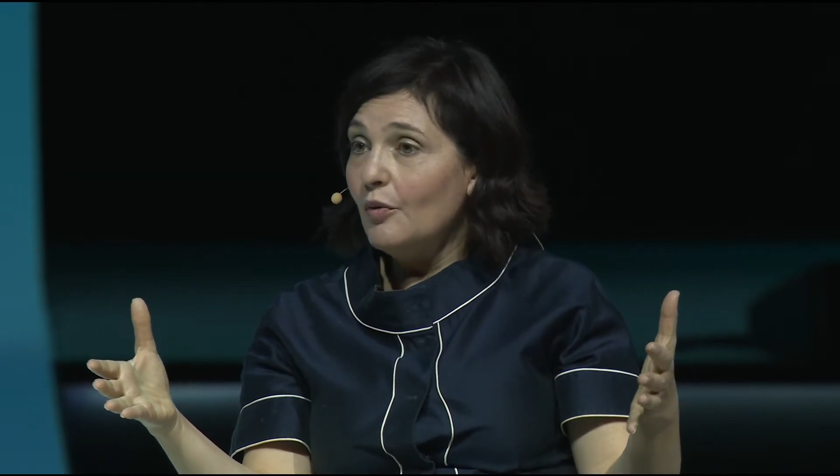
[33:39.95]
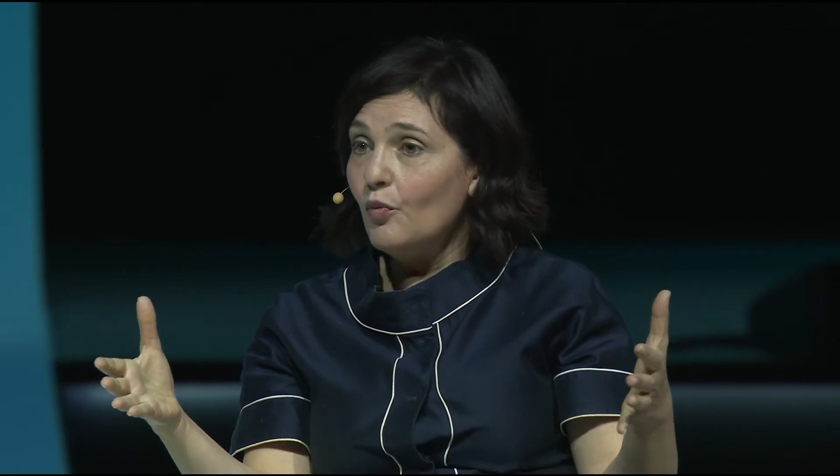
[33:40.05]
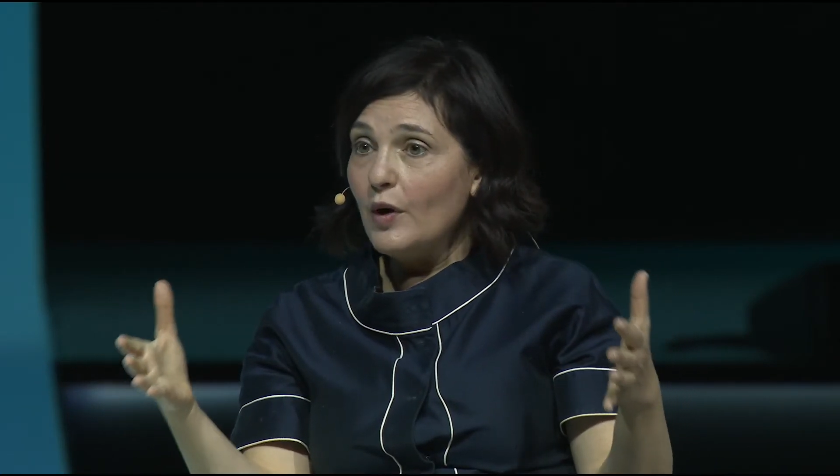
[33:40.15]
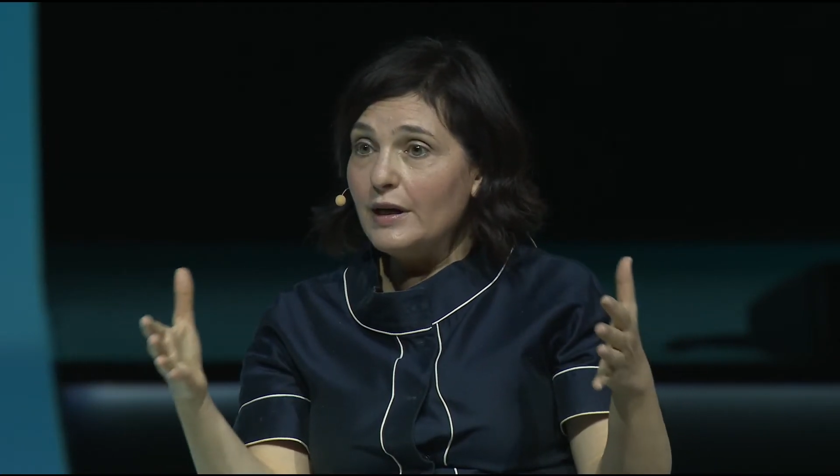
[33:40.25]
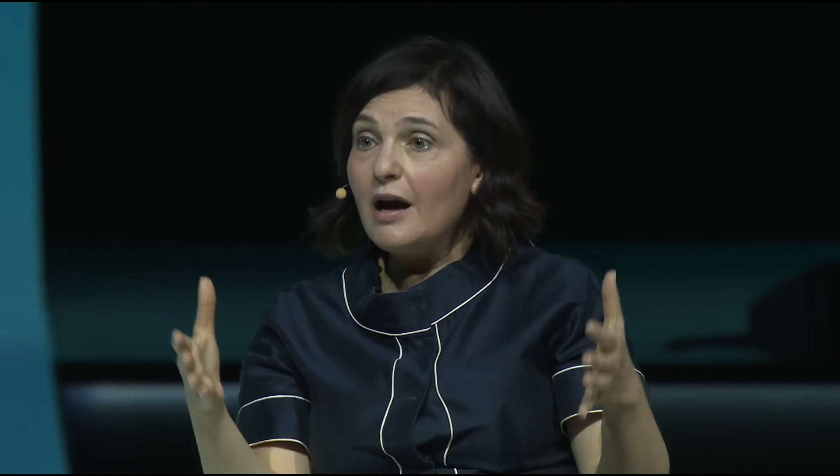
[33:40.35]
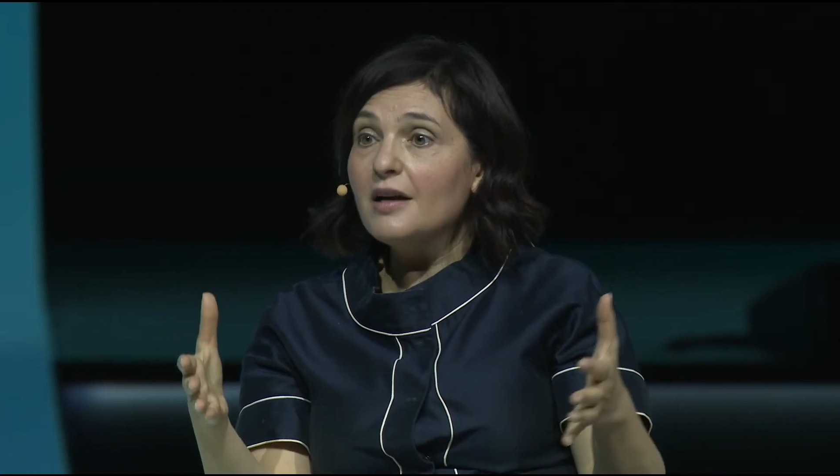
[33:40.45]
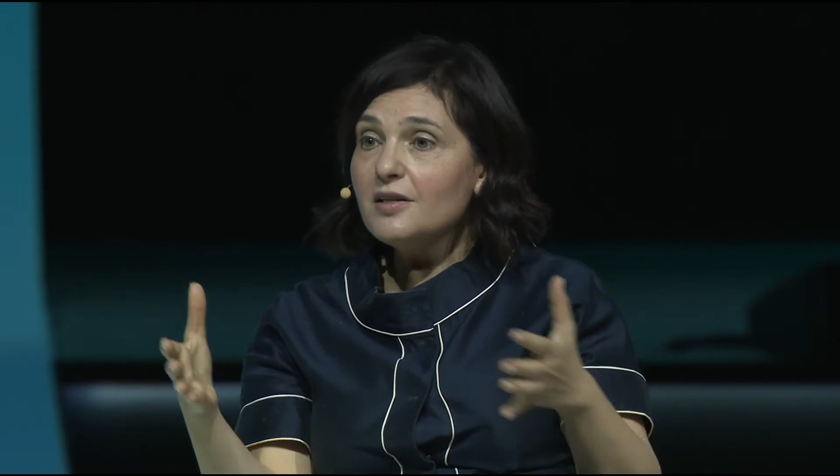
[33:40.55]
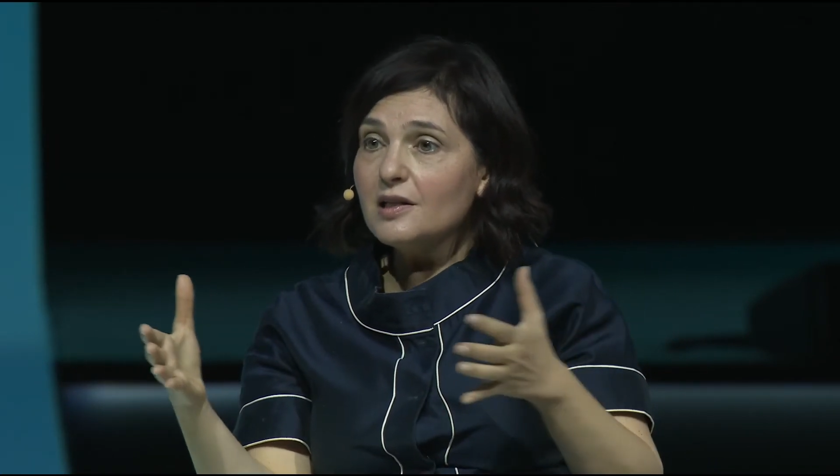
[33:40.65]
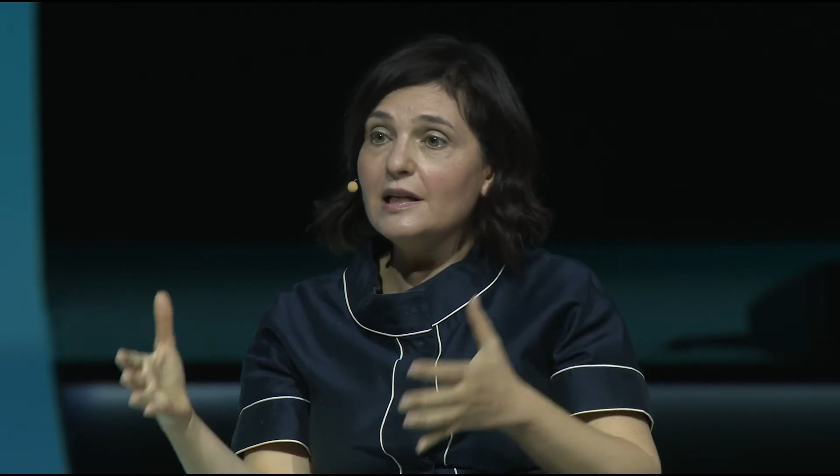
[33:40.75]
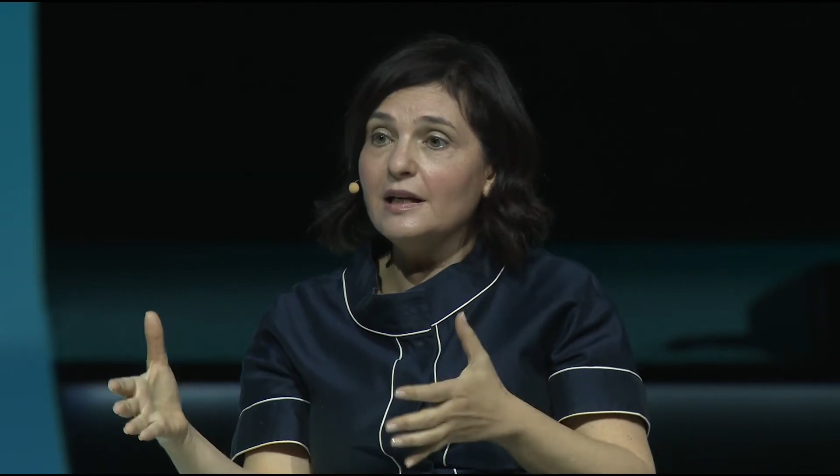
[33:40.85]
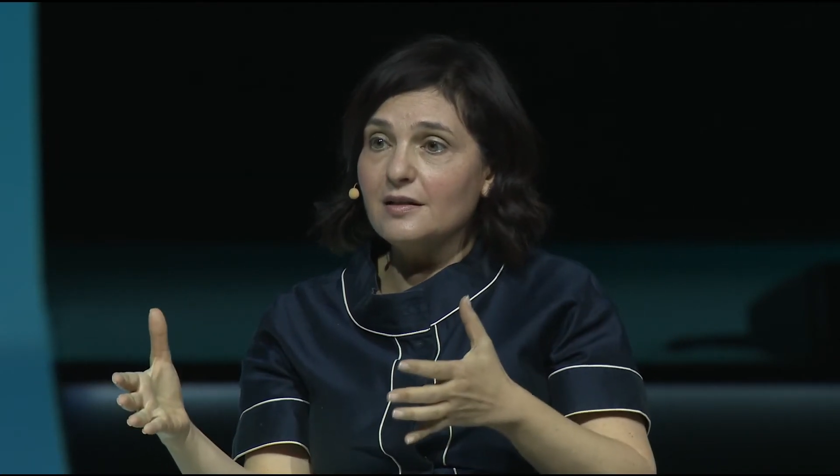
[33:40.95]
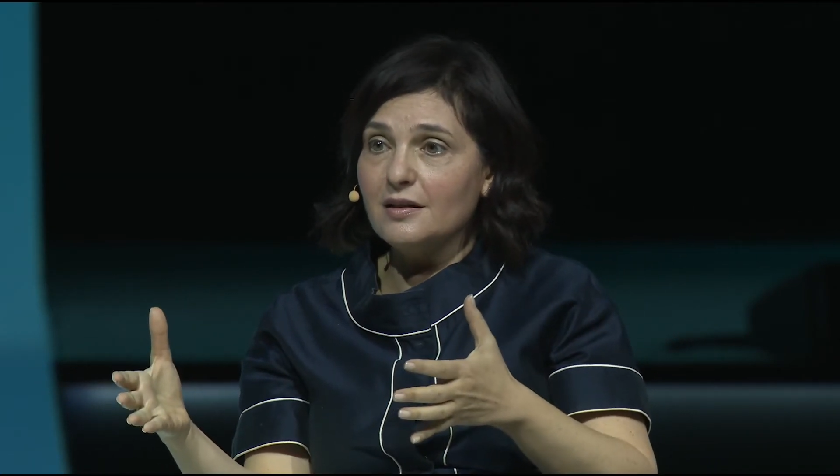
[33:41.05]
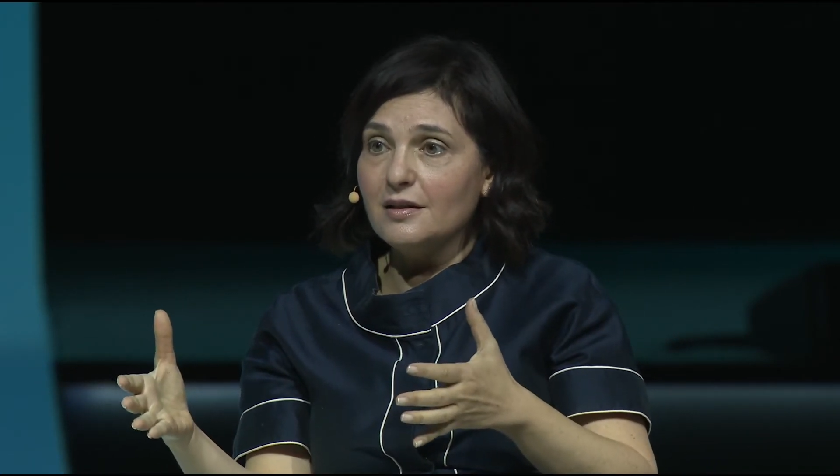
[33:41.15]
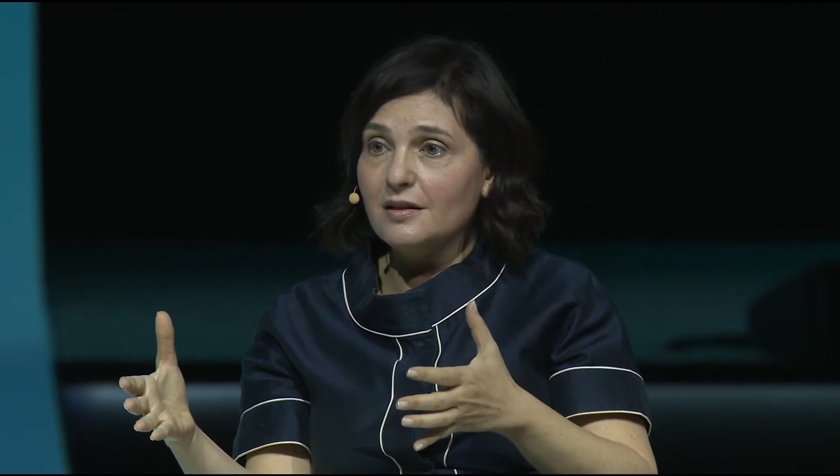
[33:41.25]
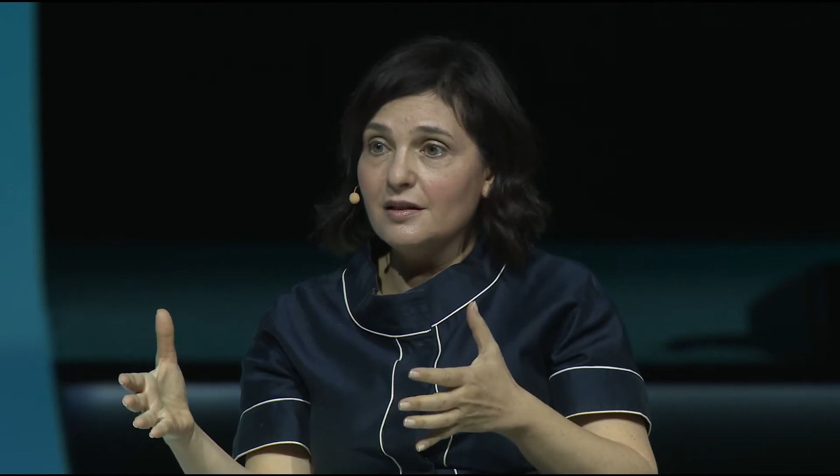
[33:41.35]
when
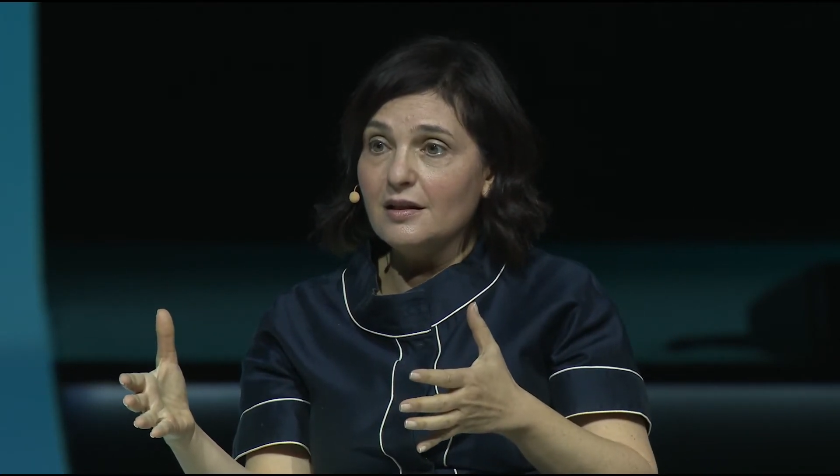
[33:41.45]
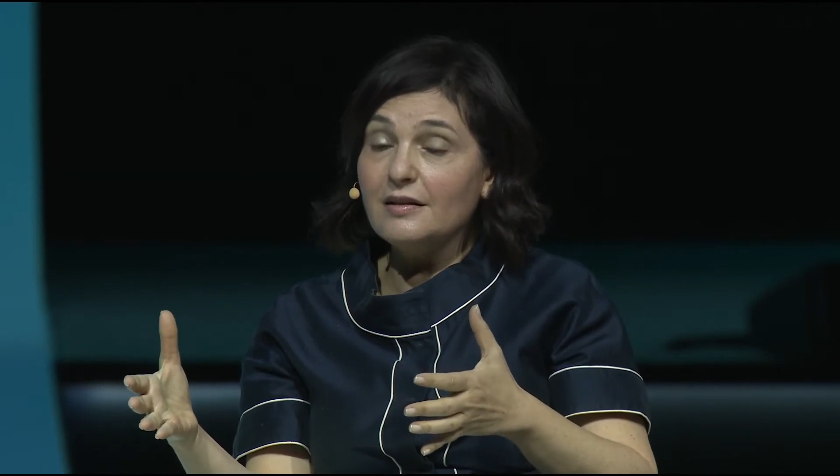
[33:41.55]
isolated,